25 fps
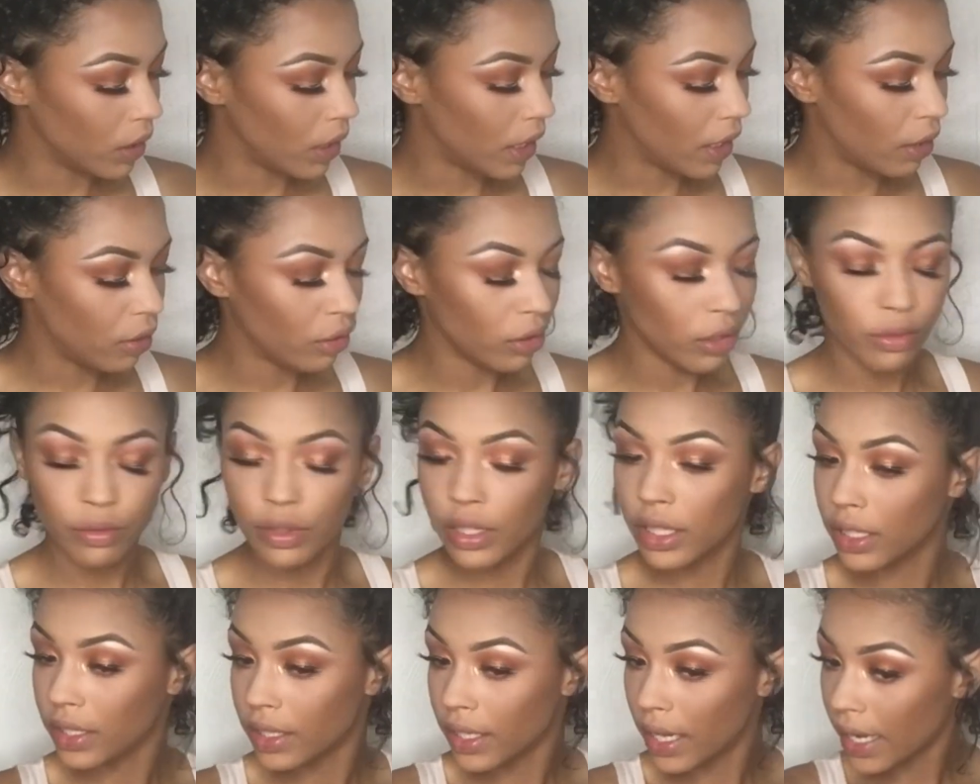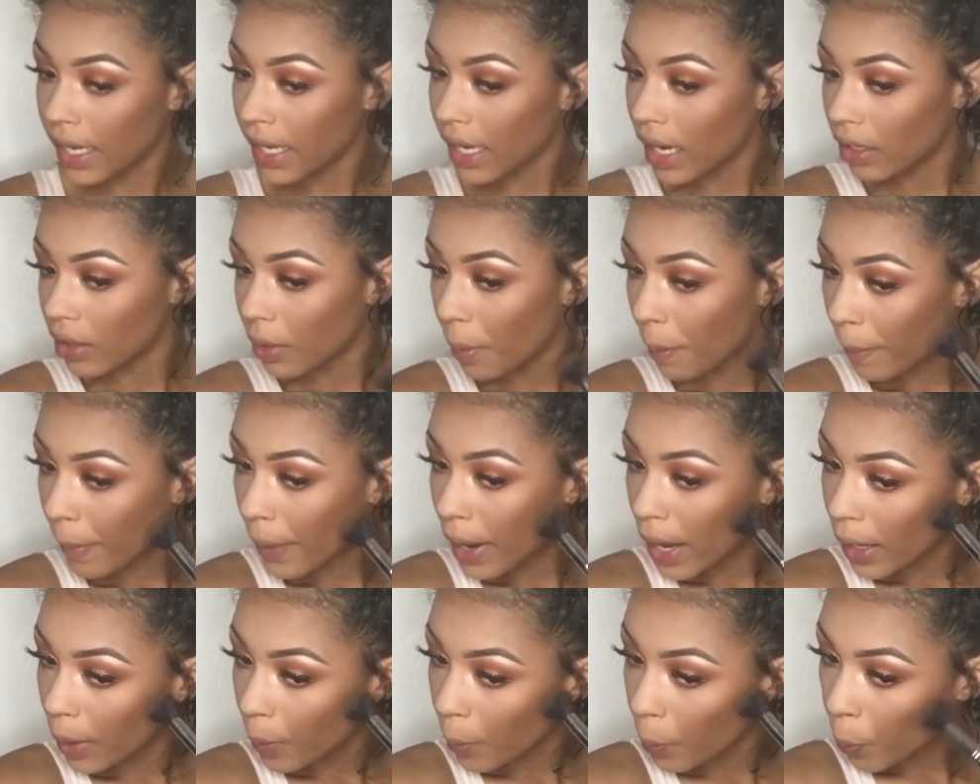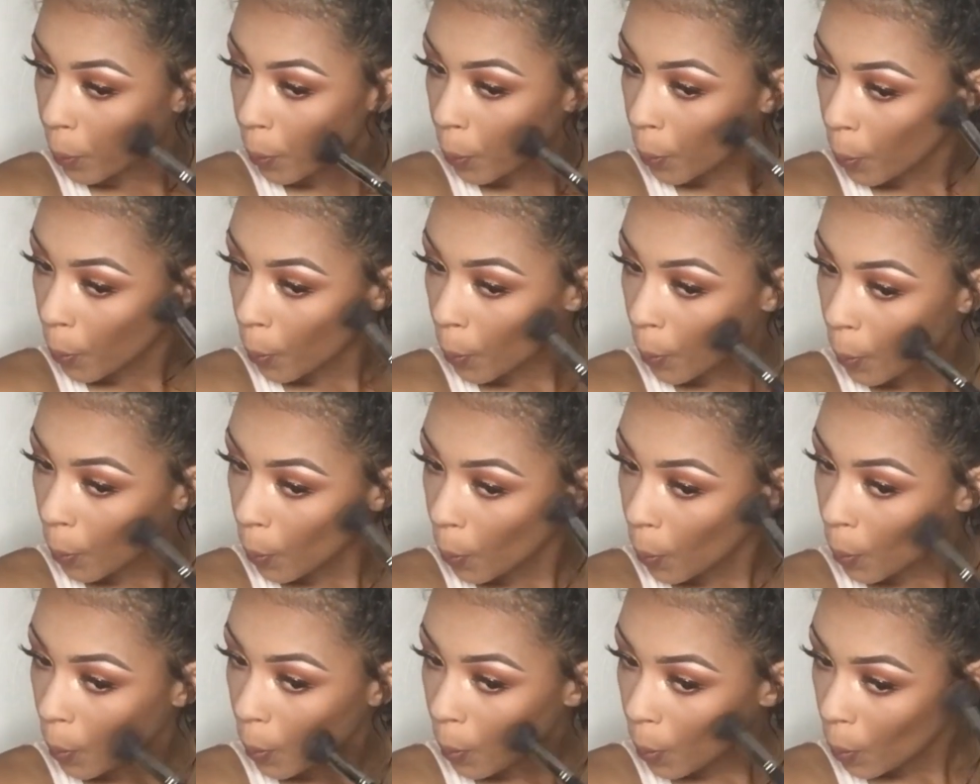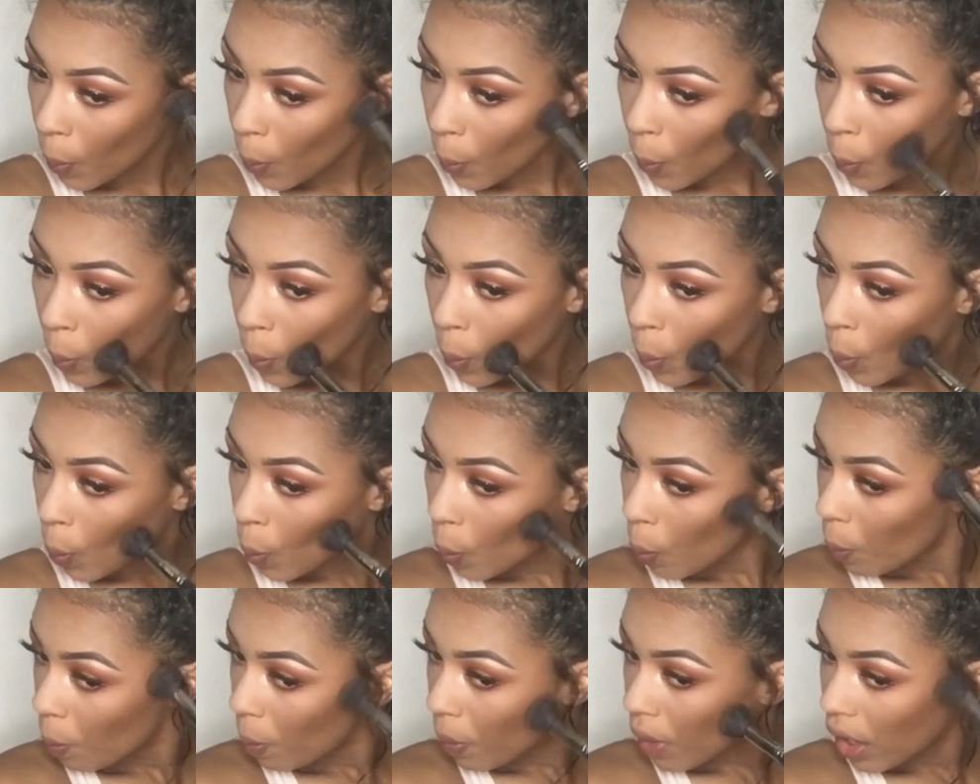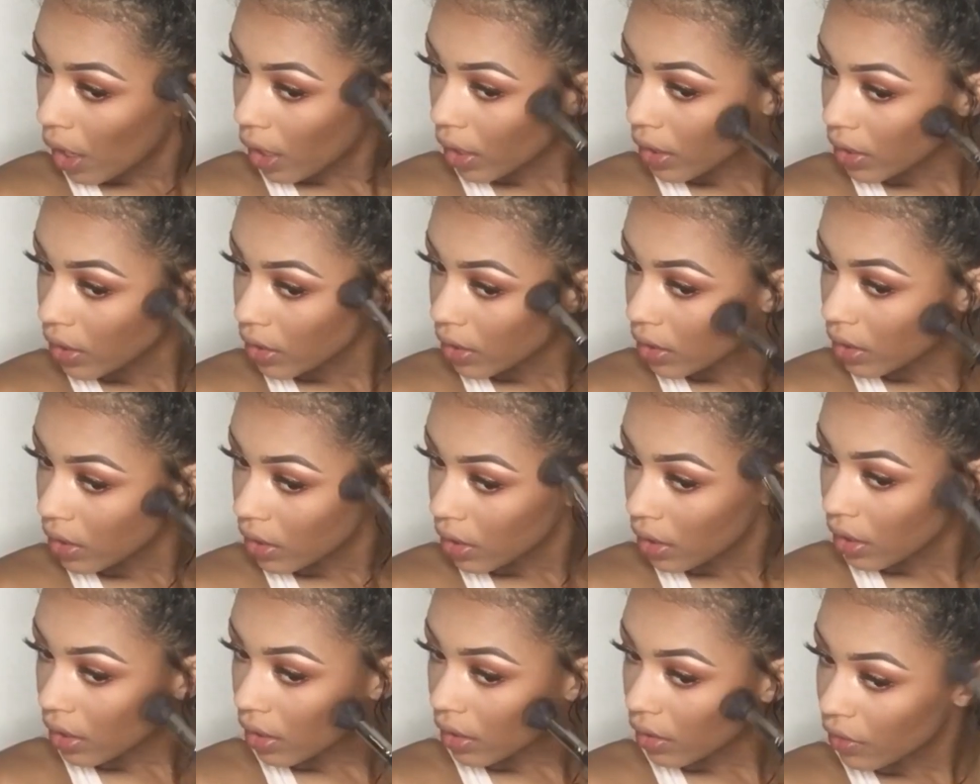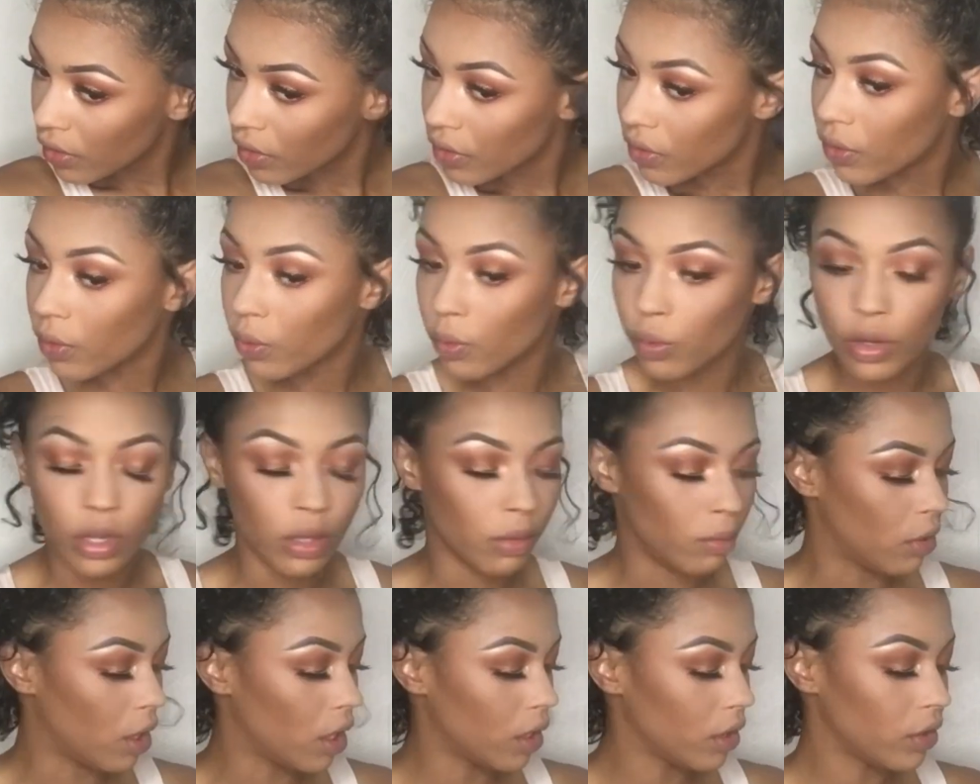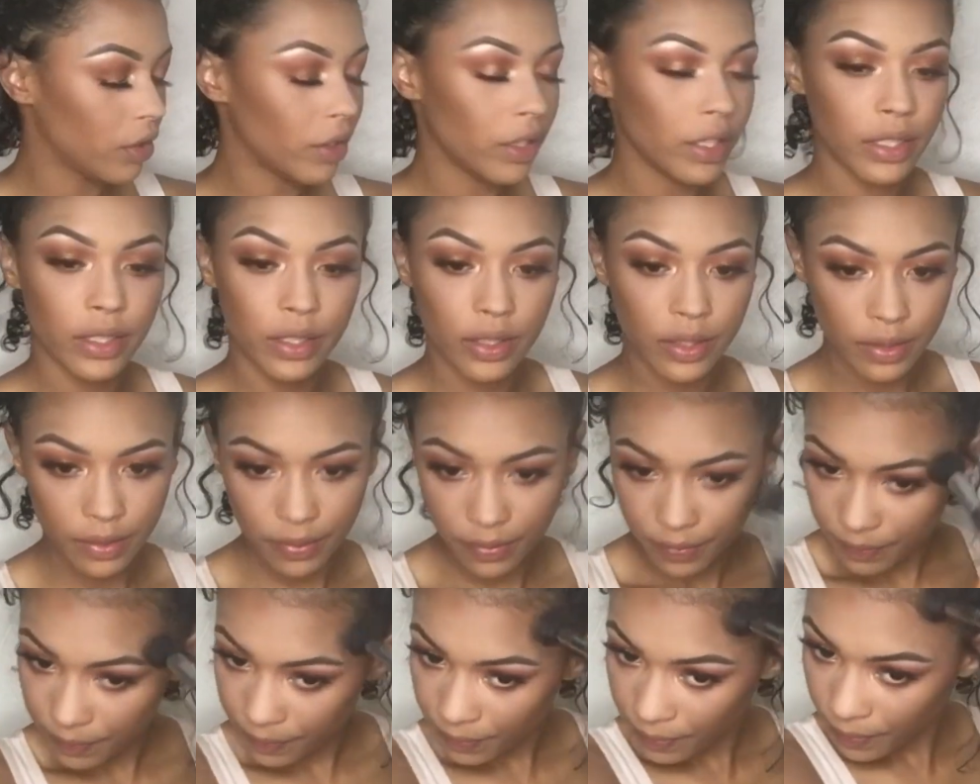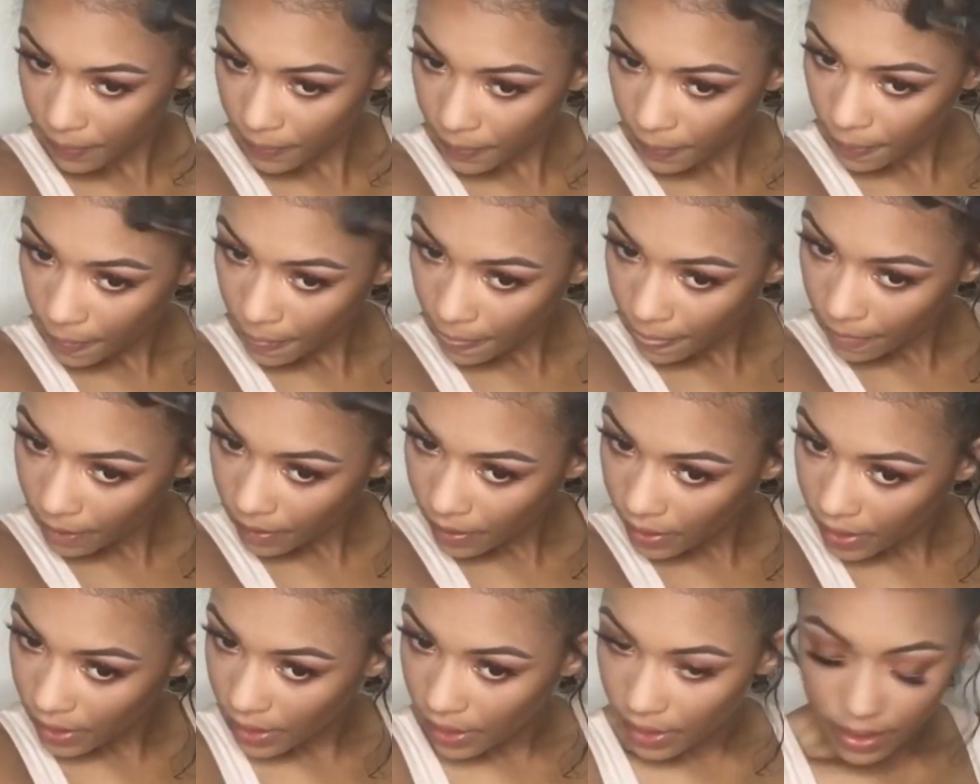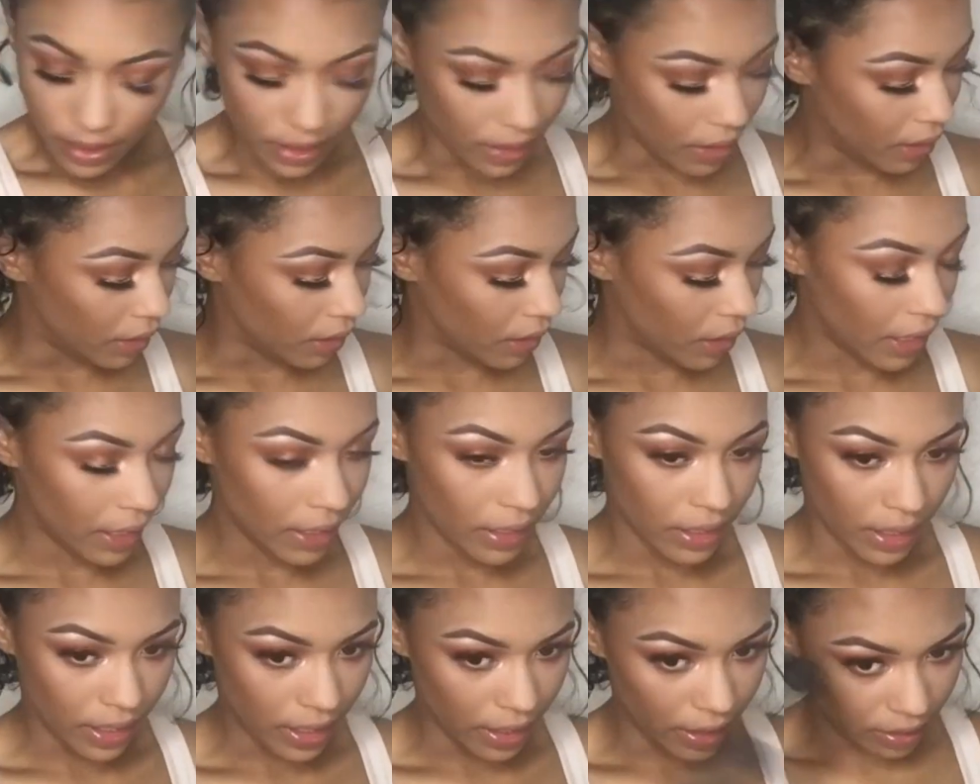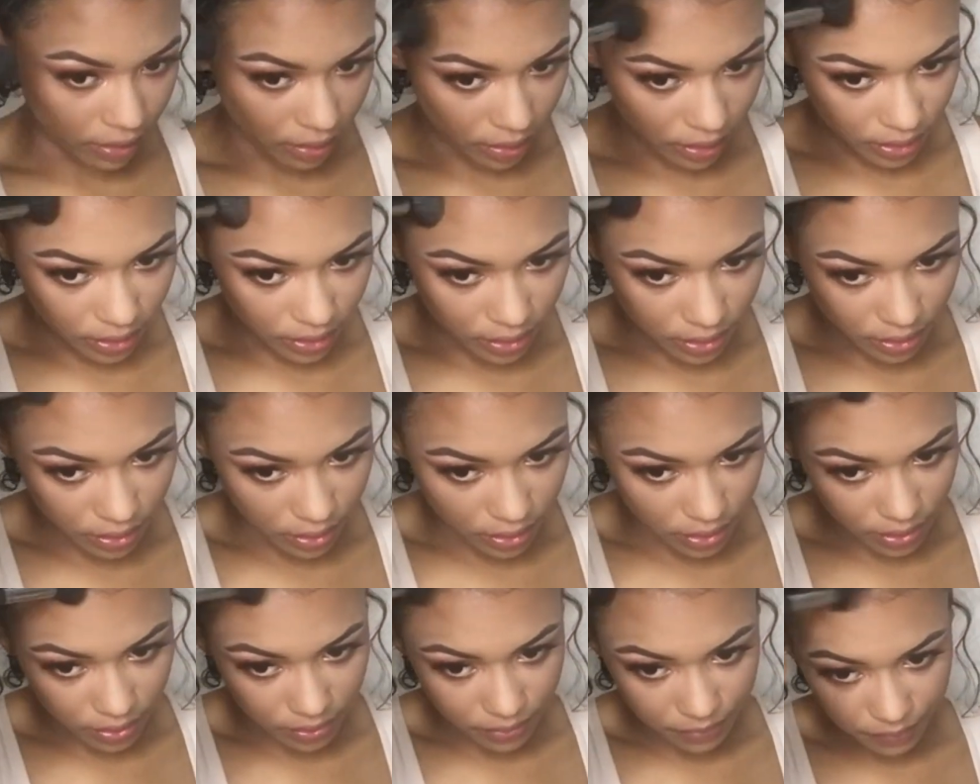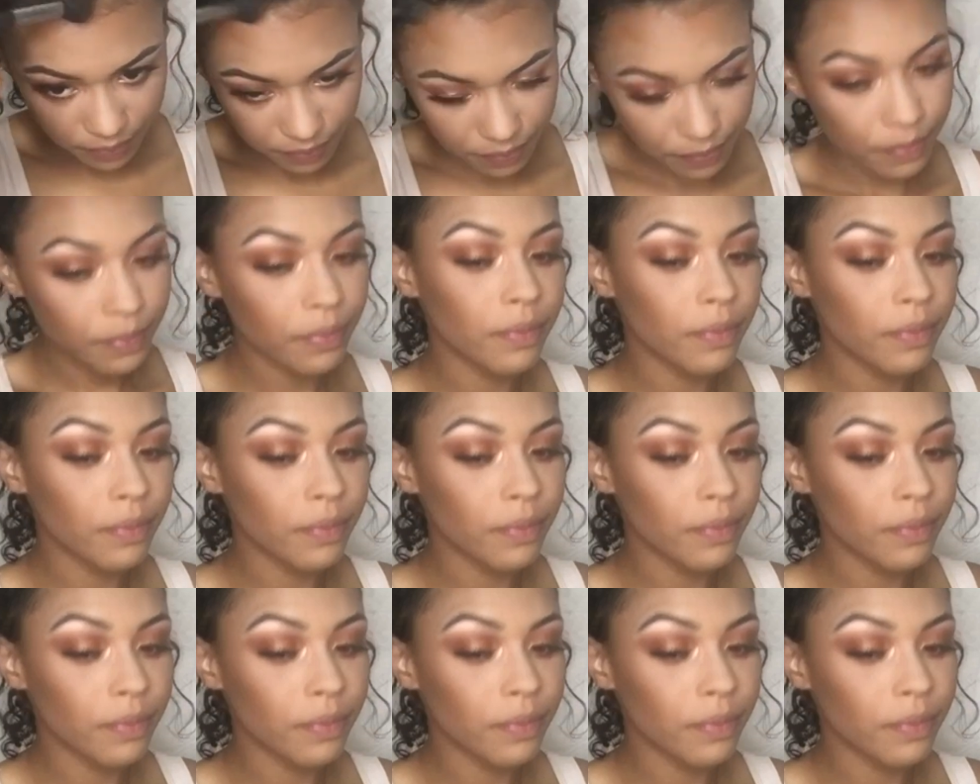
And I only really take it on the bottom part of where the bronzer is, and in like the hairline area.